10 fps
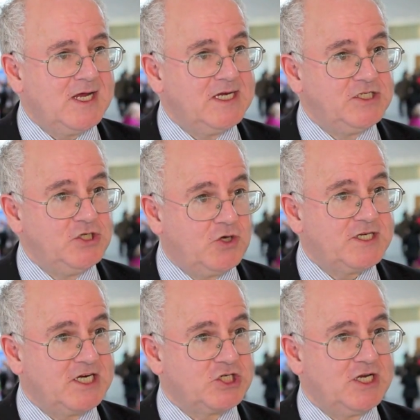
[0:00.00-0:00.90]
is
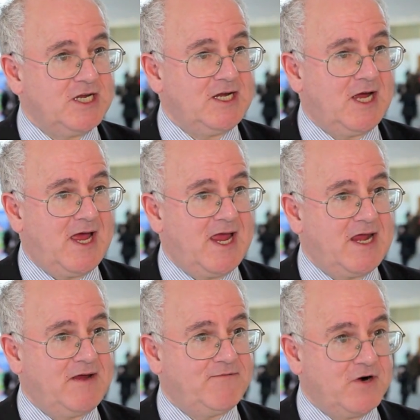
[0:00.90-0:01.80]
not actually
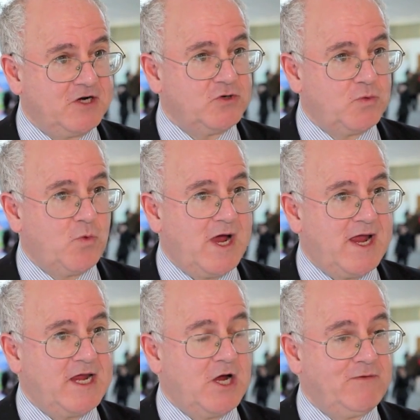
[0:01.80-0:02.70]
a very good
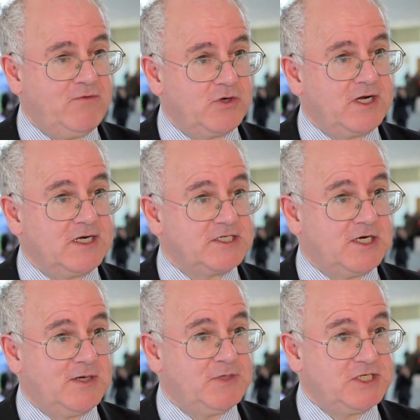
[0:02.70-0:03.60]
way of looking at
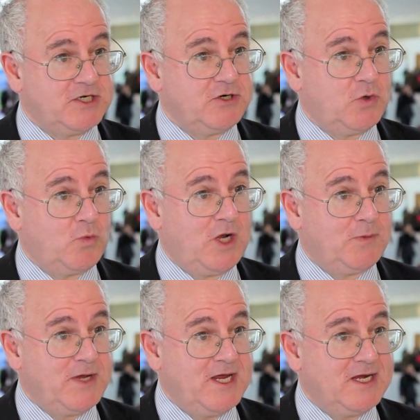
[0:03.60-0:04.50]
our material
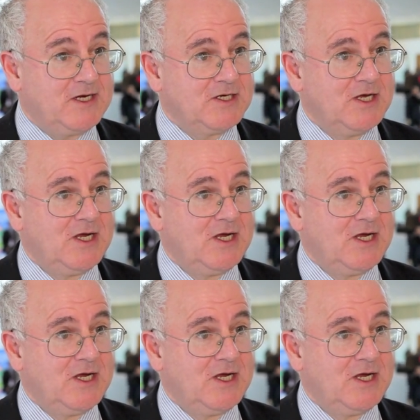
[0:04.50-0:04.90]
well-being,